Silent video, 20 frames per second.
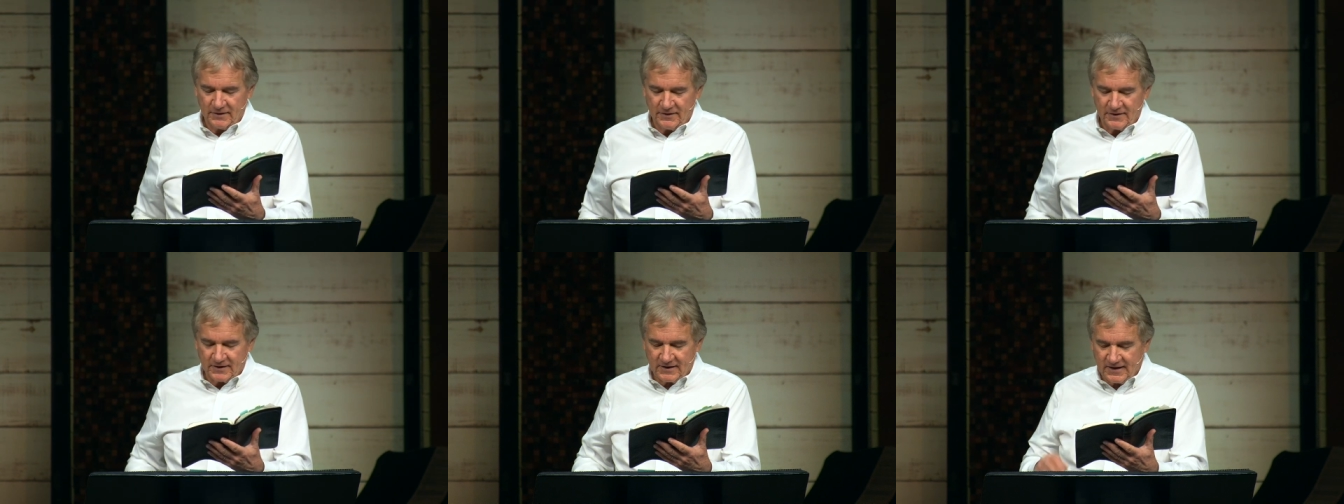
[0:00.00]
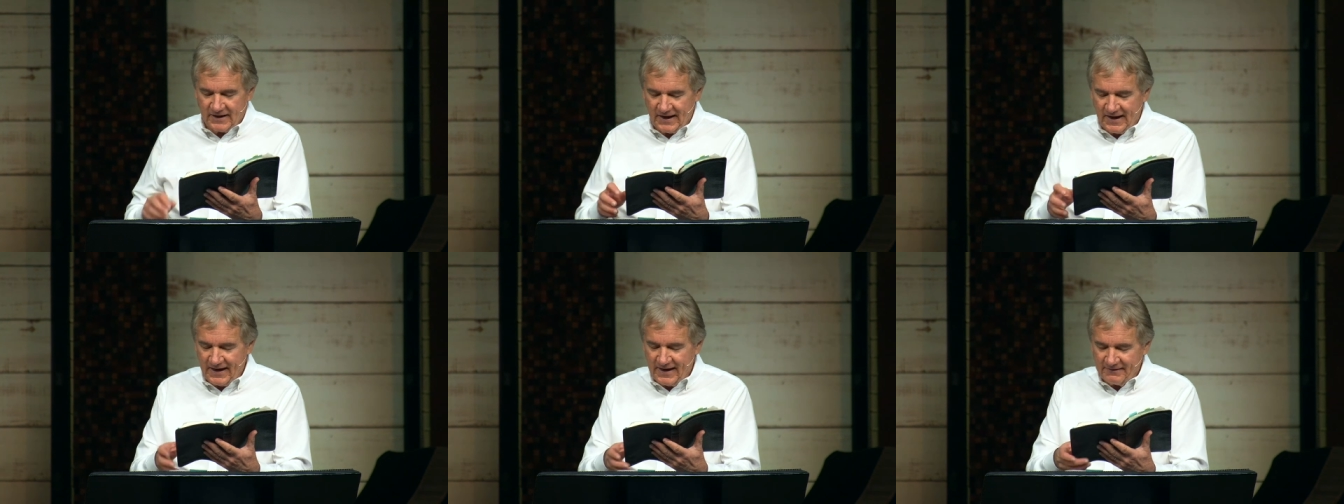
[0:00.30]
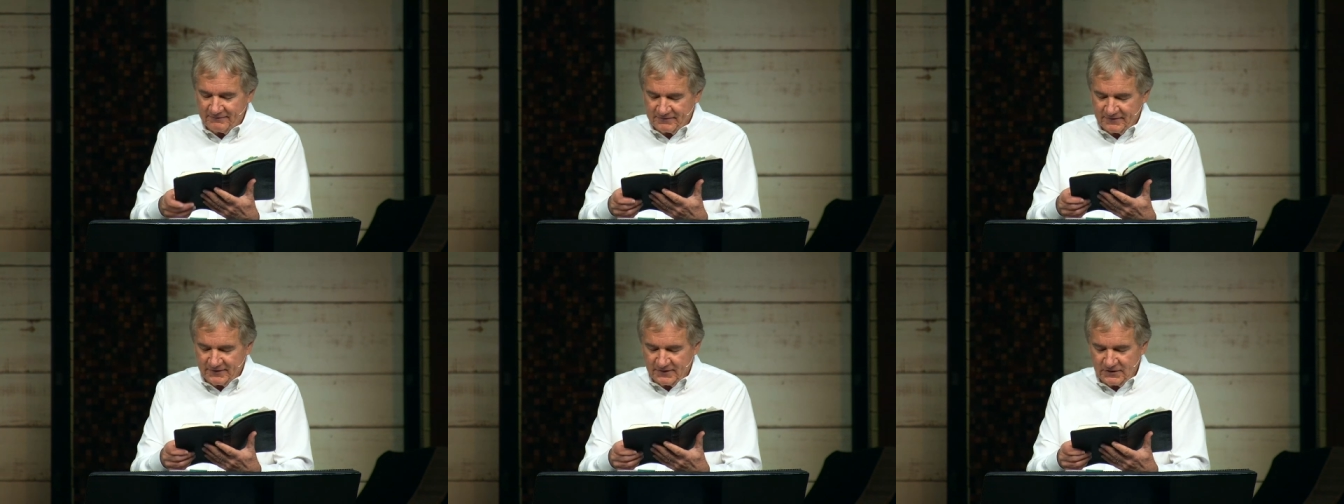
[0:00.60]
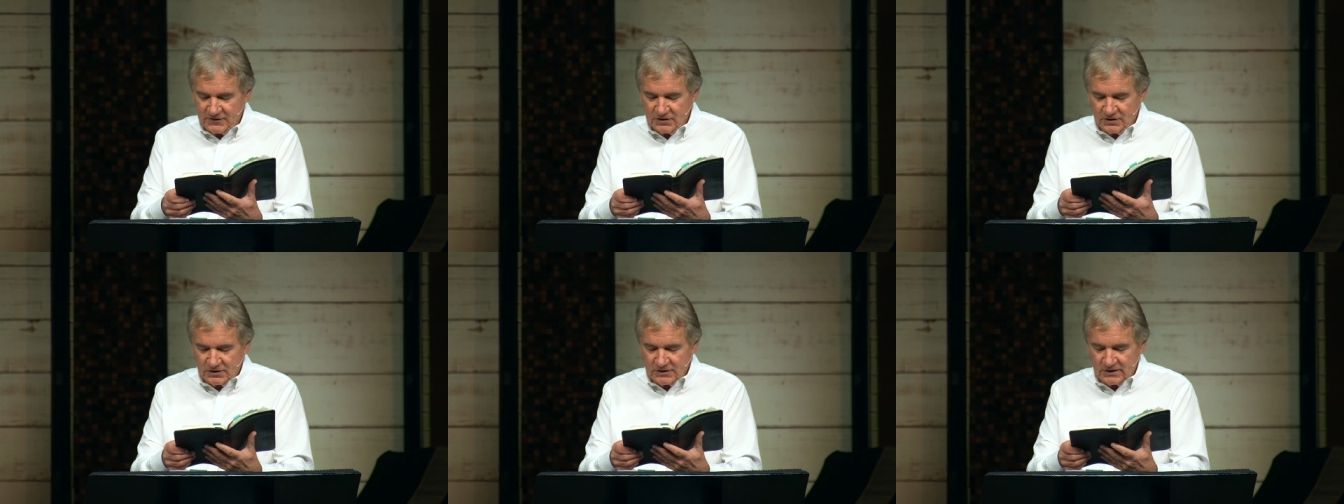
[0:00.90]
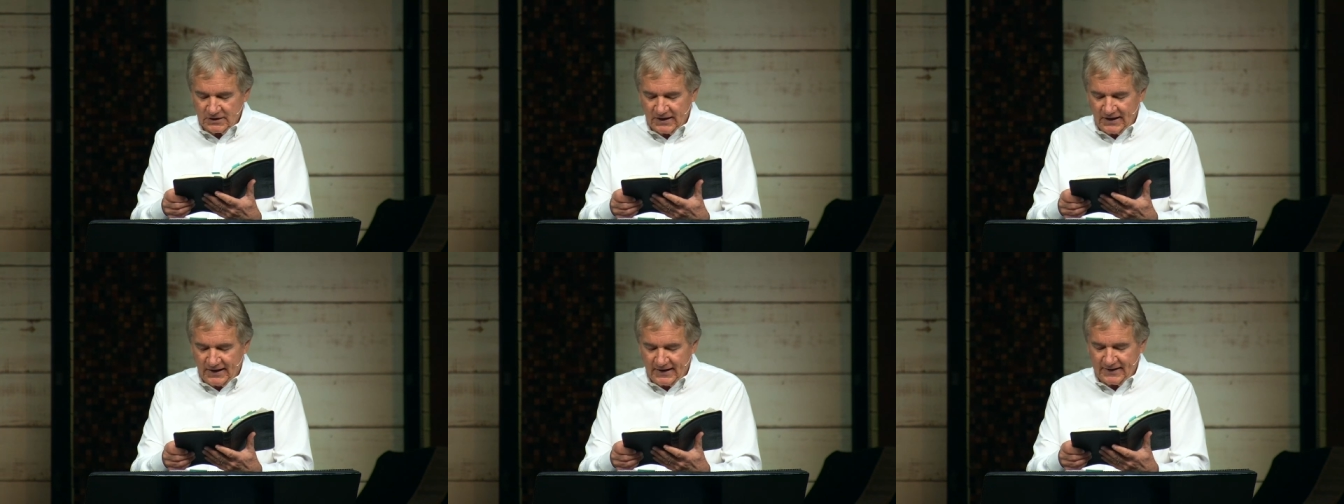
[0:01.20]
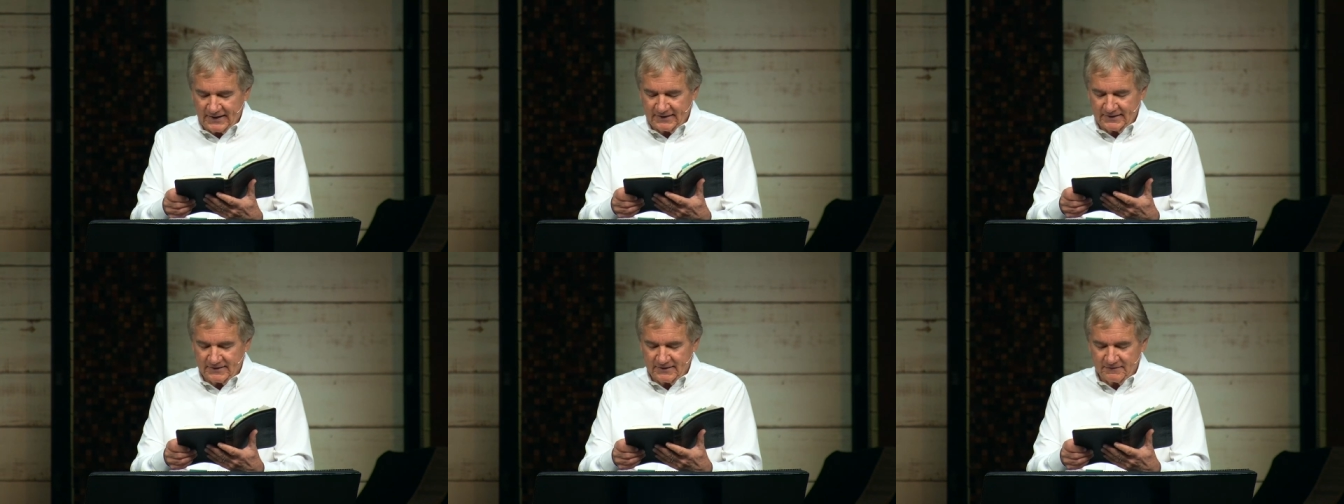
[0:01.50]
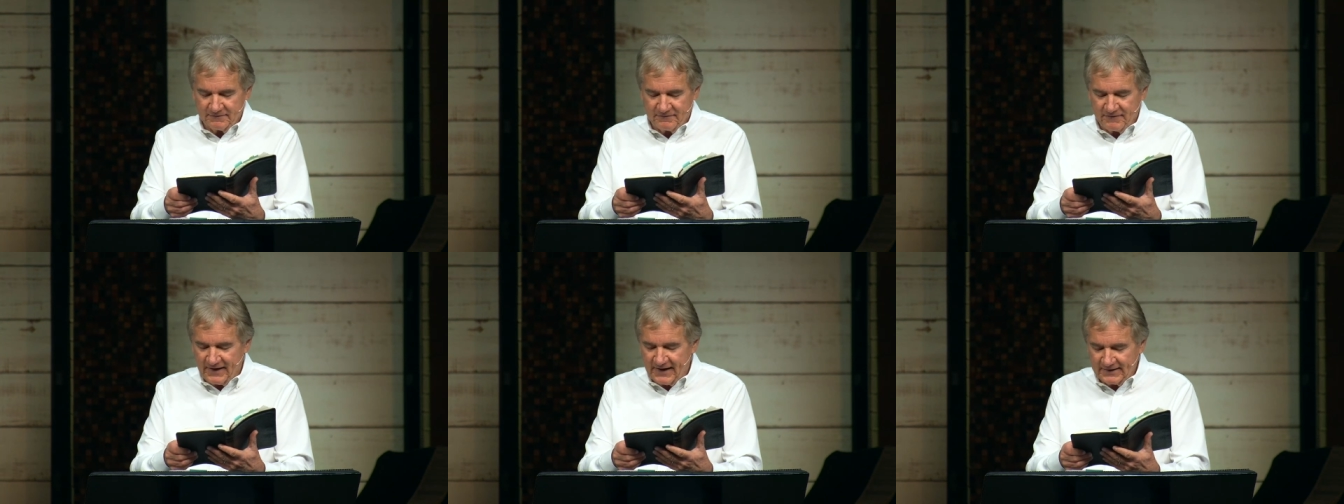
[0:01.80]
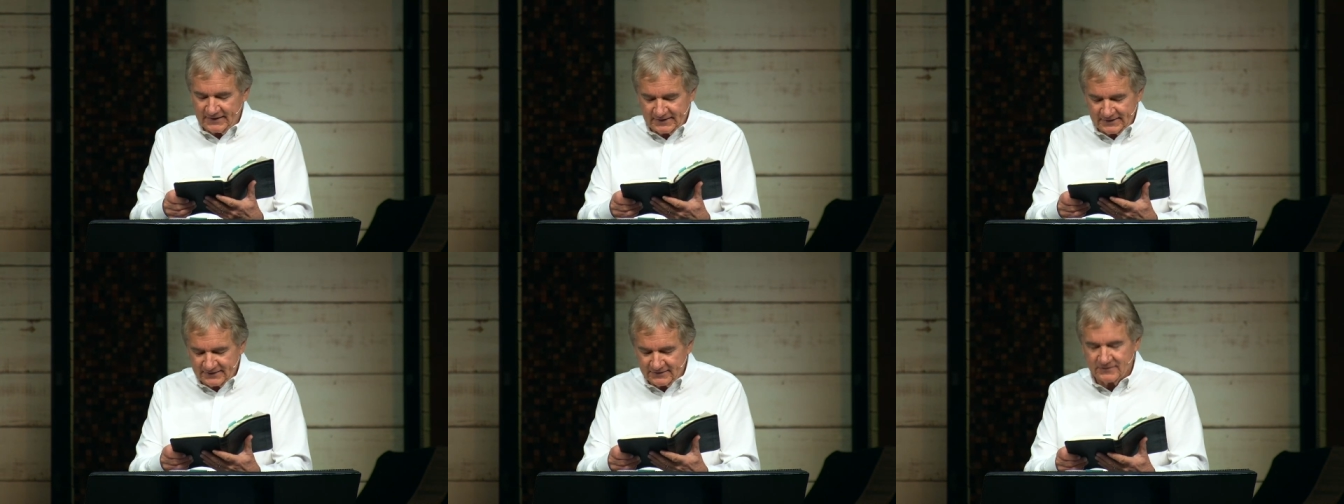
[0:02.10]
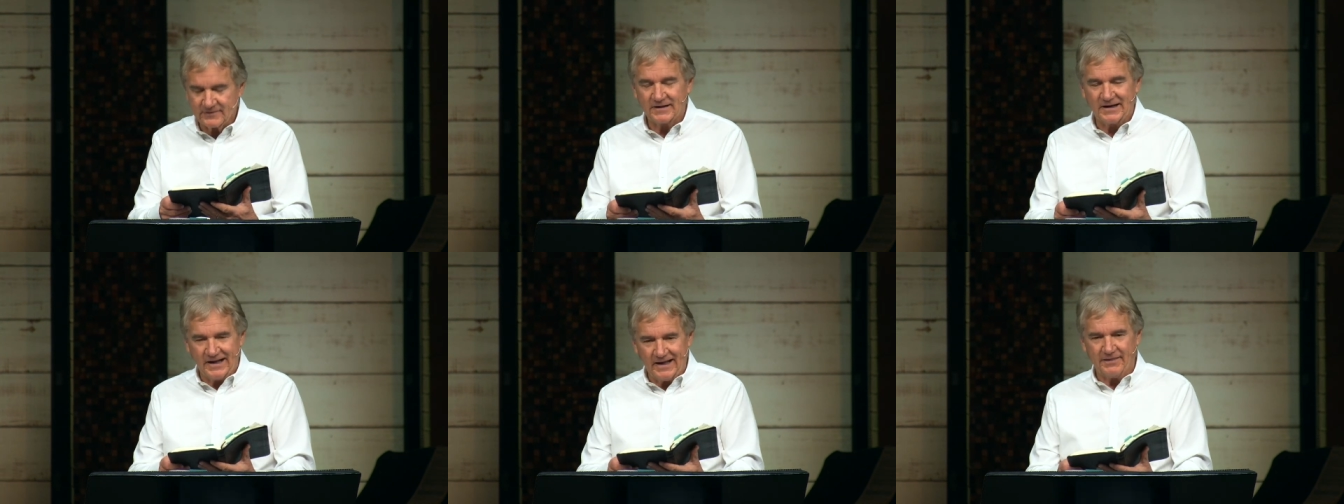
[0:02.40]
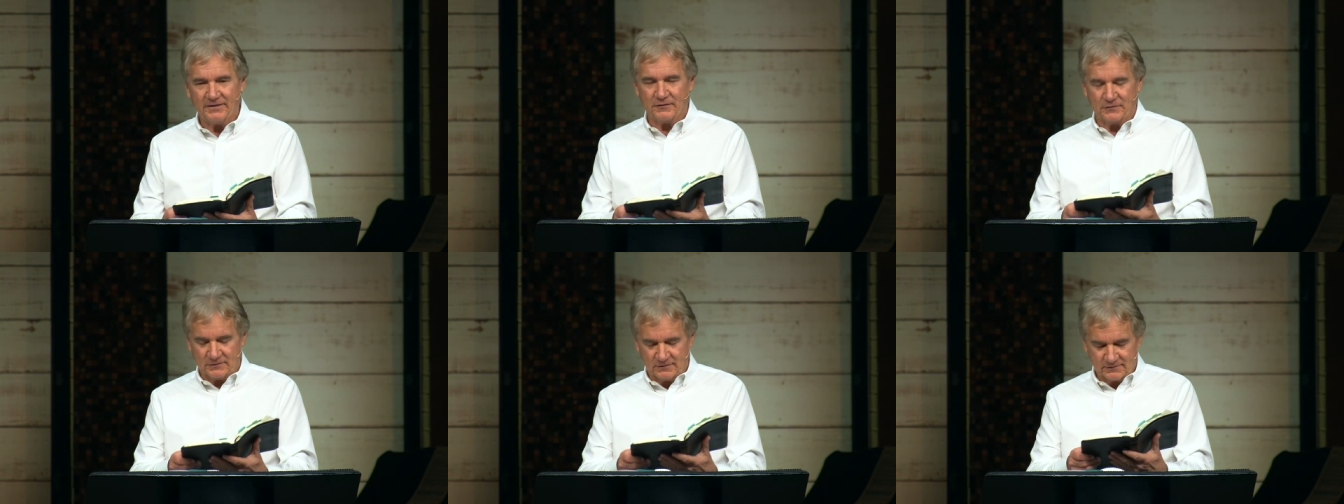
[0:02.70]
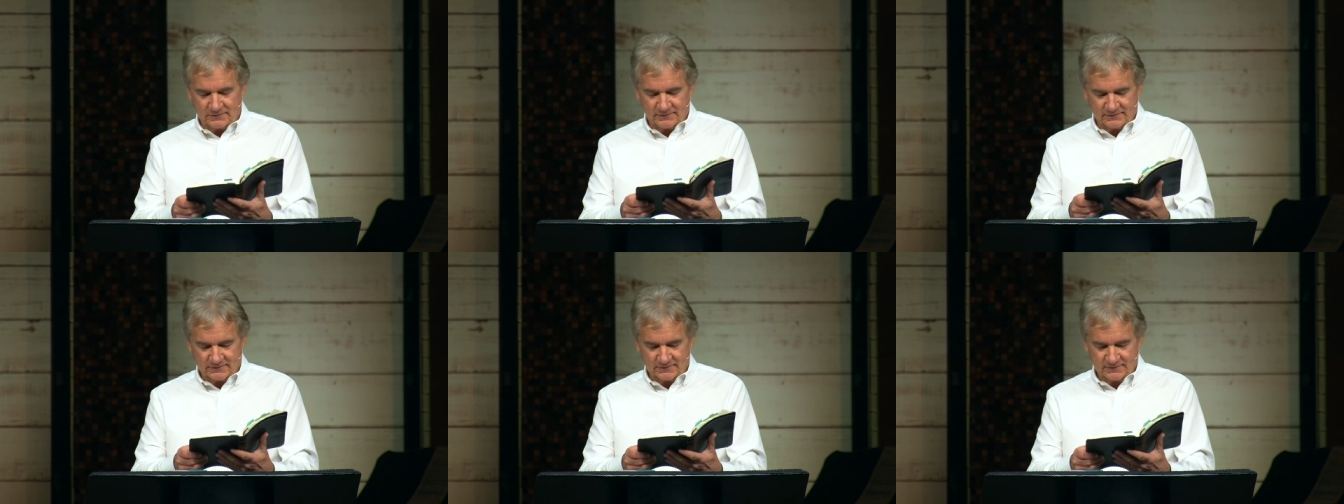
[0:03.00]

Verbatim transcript: the calf and the young lion and the fatling together.